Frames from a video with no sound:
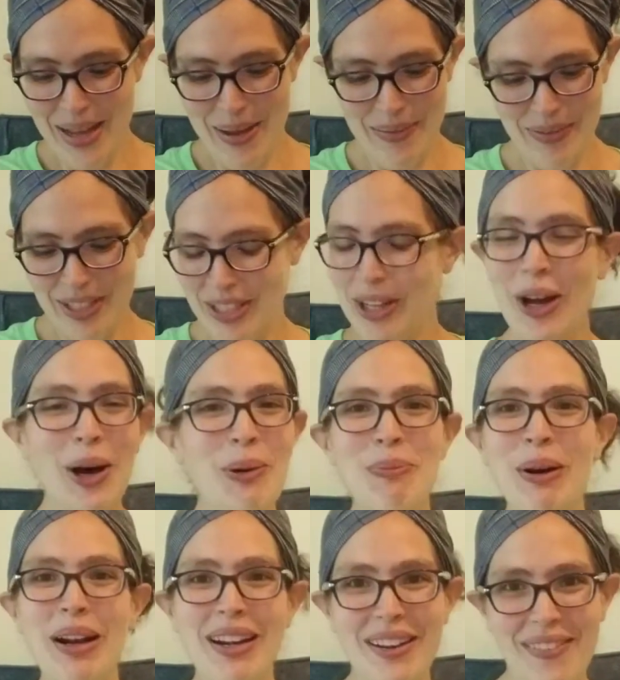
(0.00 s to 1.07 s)
just all
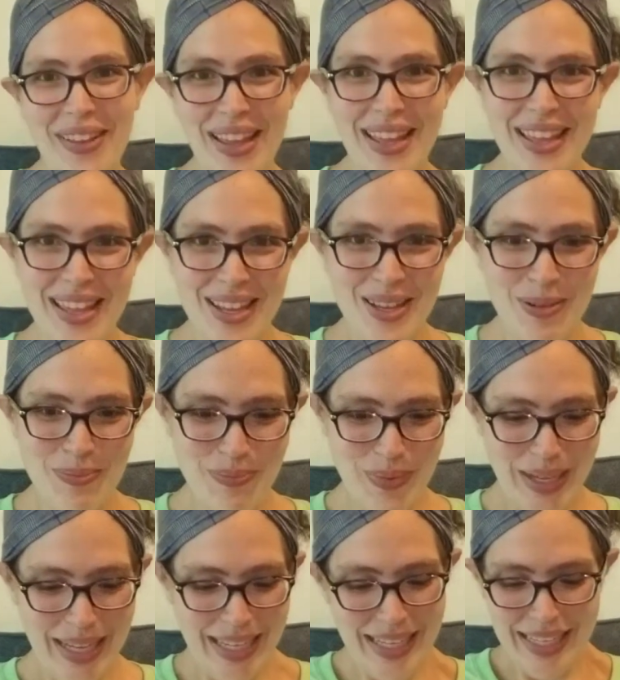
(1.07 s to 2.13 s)
part of it.
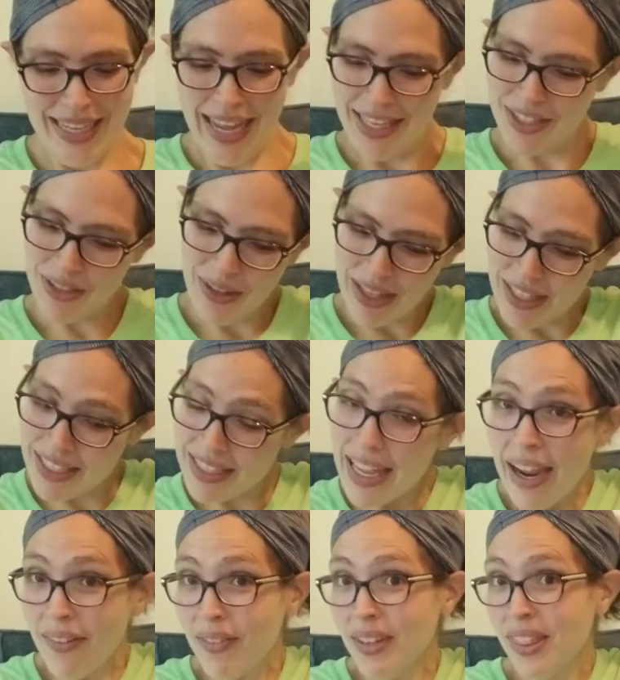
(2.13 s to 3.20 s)
But yeah, so that is
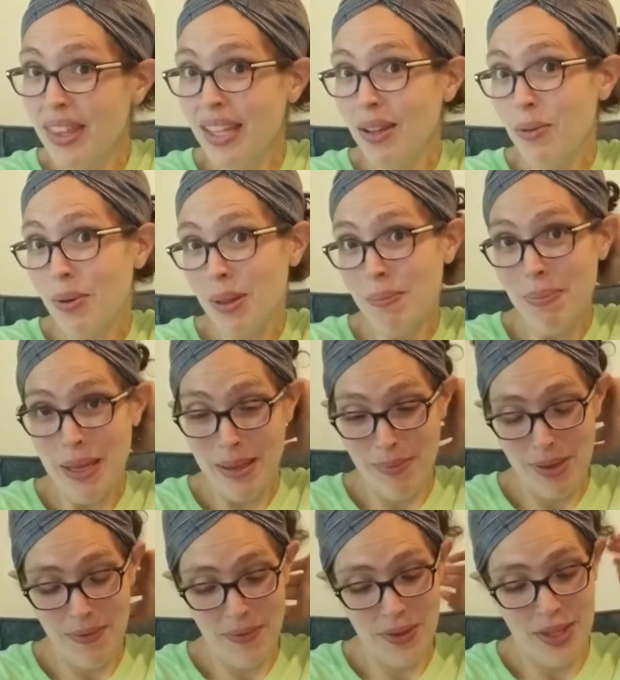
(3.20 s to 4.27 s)
everything with
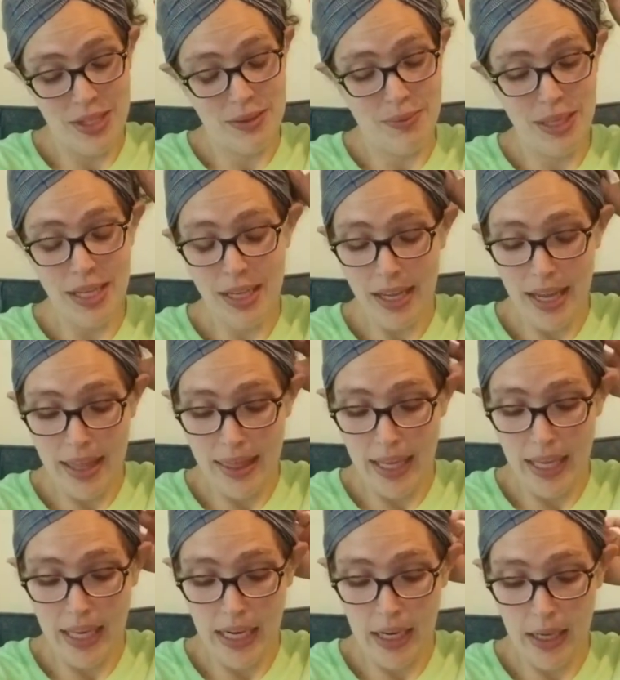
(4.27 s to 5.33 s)
baby for this week. And
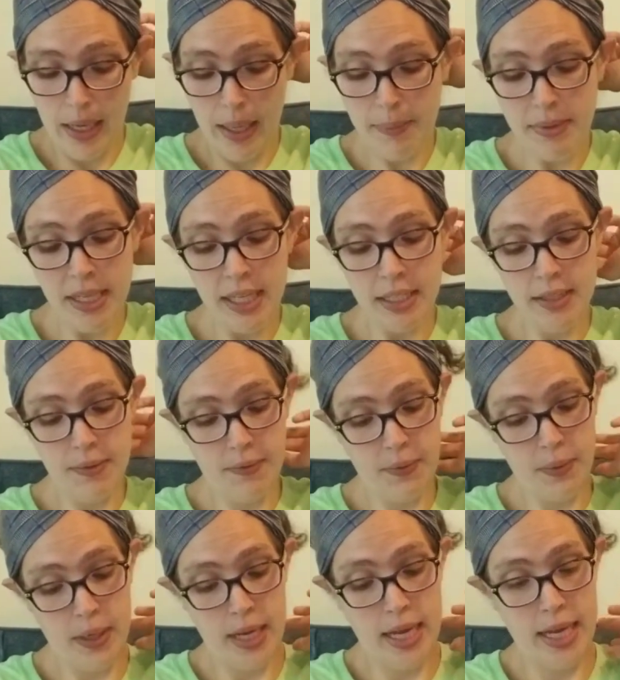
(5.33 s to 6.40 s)
then updates
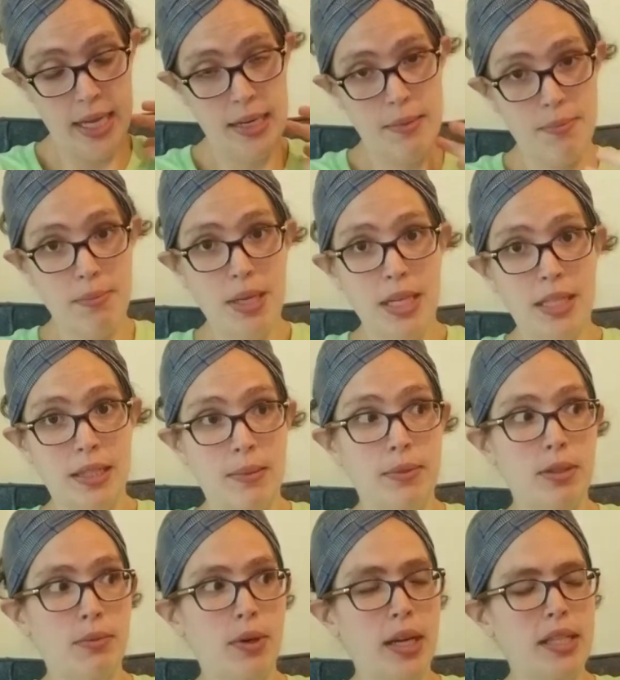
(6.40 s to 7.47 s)
on me
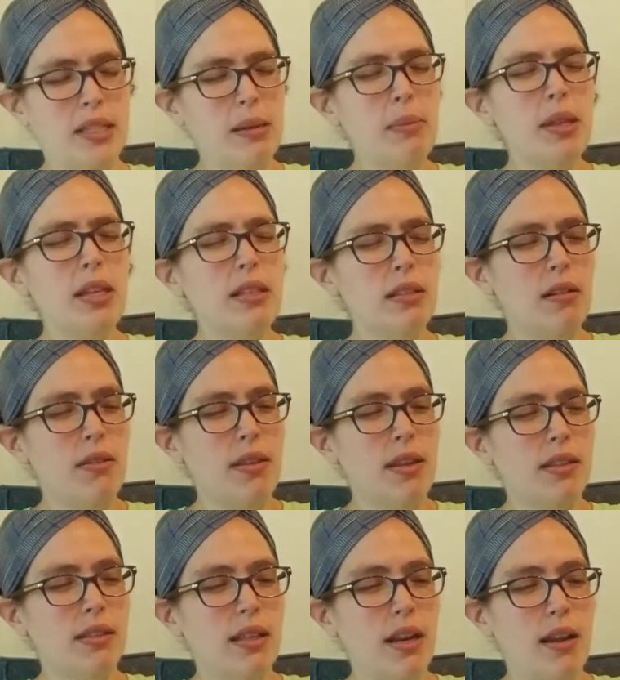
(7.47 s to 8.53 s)
symptom-wise. Some of these are
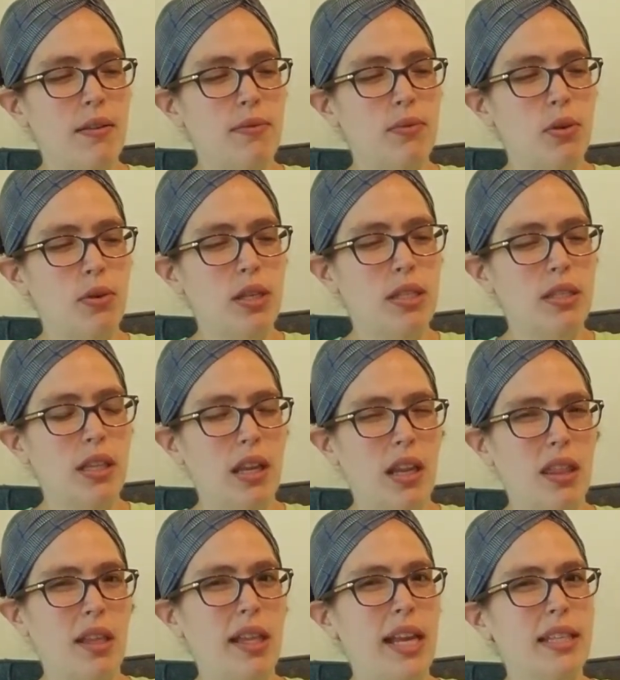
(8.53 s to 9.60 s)
things that I've noticed like
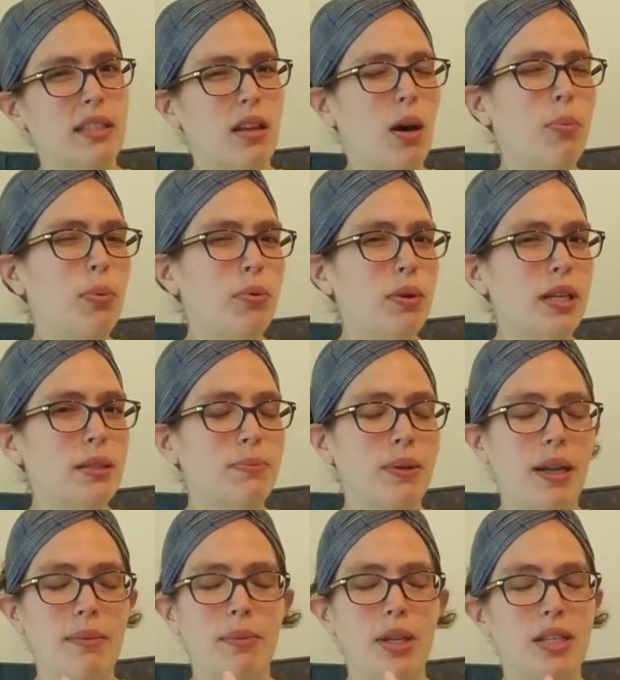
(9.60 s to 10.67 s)
in the last couple weeks, but
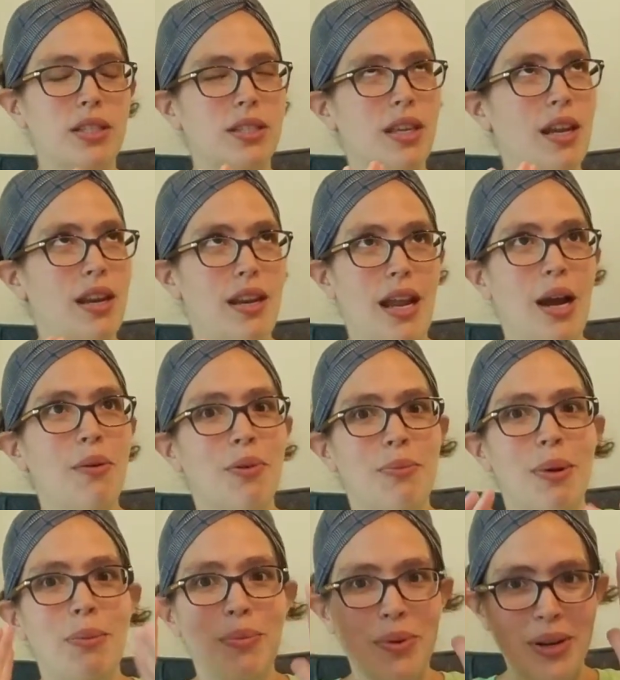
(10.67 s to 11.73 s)
I'm like just kind of now
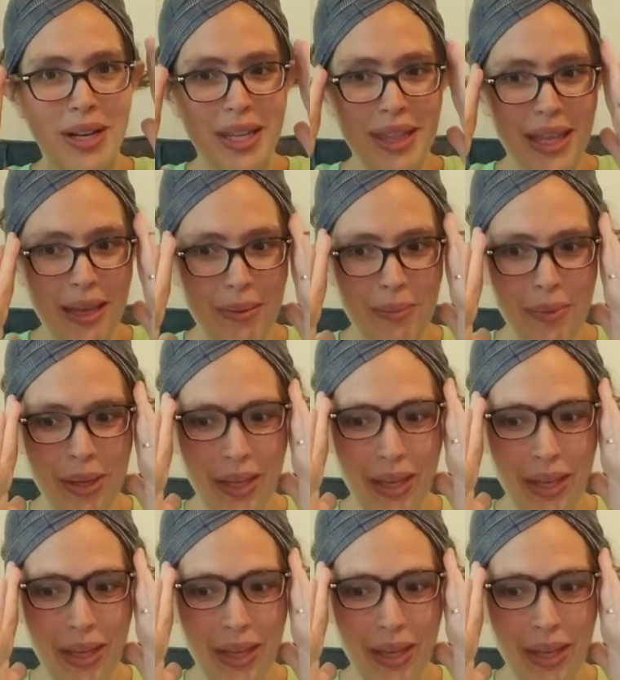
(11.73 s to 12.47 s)
remembering them,